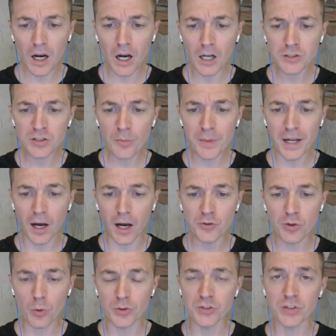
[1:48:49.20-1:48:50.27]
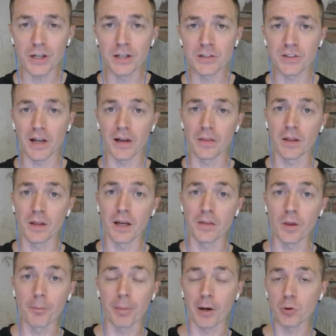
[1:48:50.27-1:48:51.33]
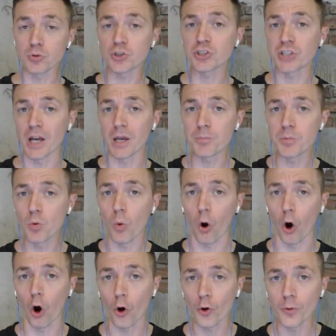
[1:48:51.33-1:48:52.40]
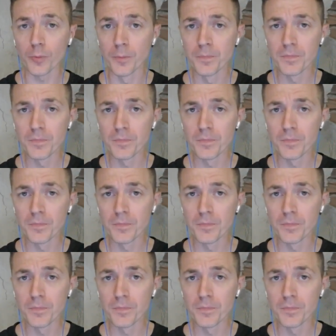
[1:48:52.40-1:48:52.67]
Something else I would say is that in the better shape you are,